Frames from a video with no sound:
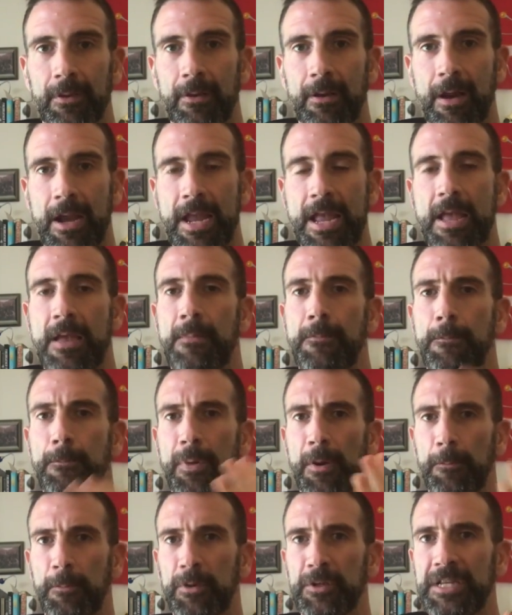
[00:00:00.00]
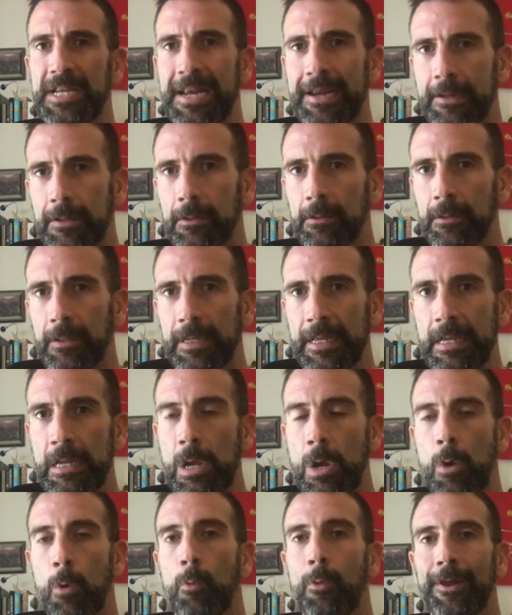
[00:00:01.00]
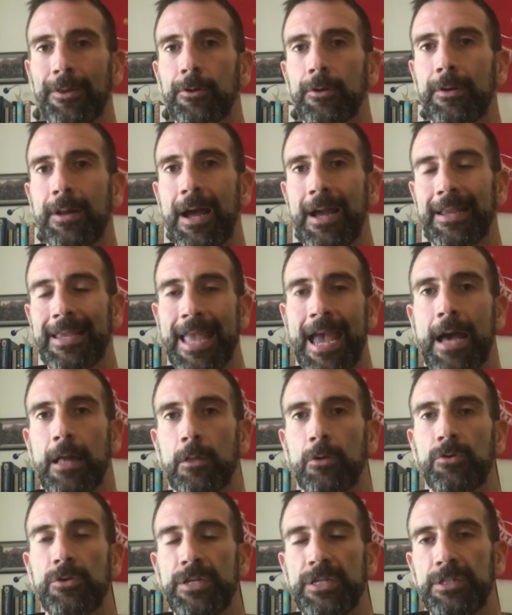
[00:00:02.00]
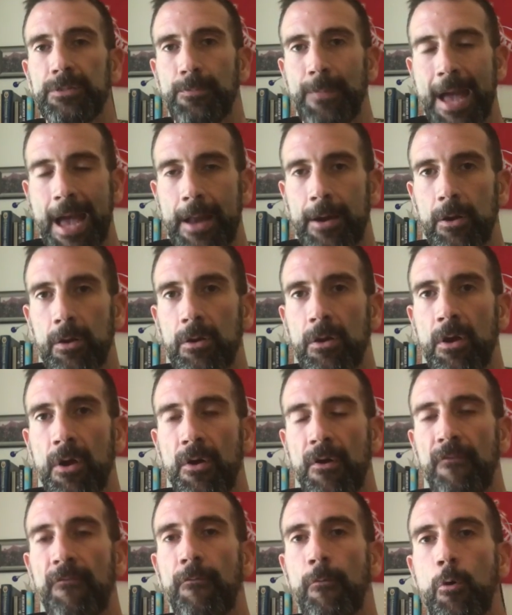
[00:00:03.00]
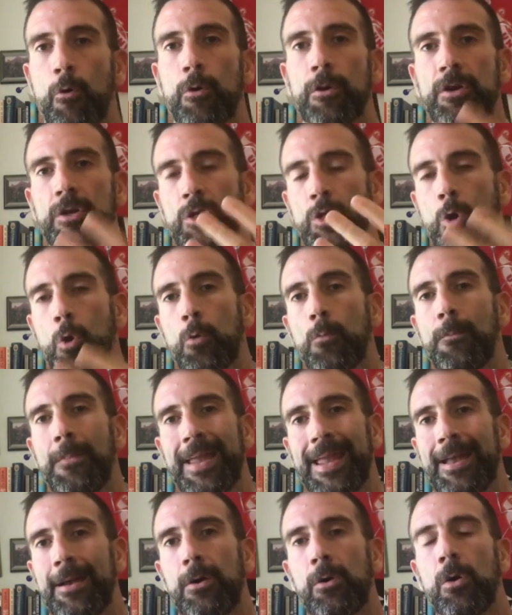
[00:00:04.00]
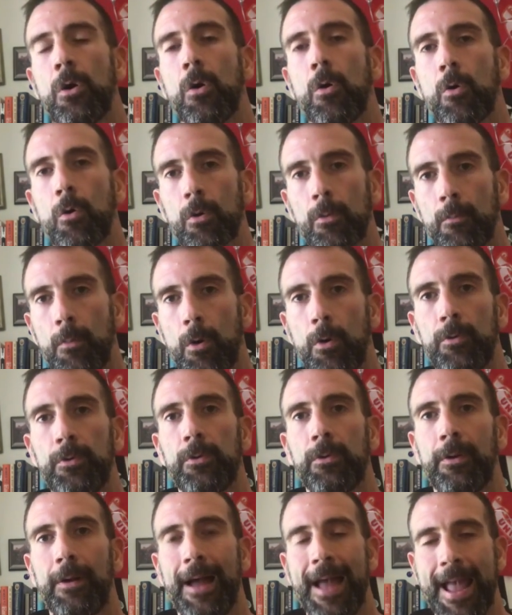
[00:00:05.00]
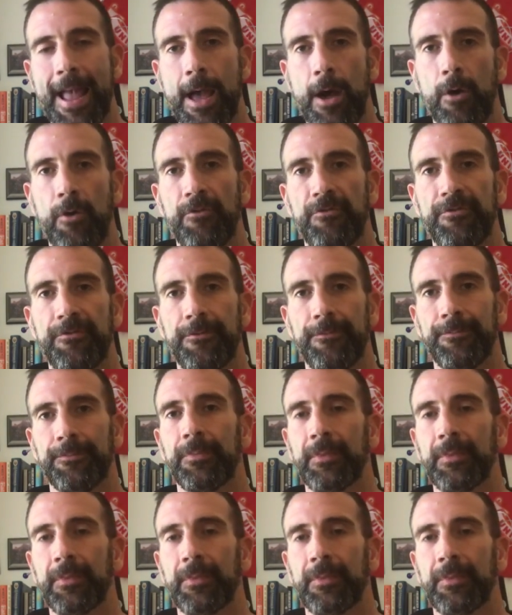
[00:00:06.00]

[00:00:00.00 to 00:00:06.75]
Right, but particularly whether or not calories matter for your male hormonal health.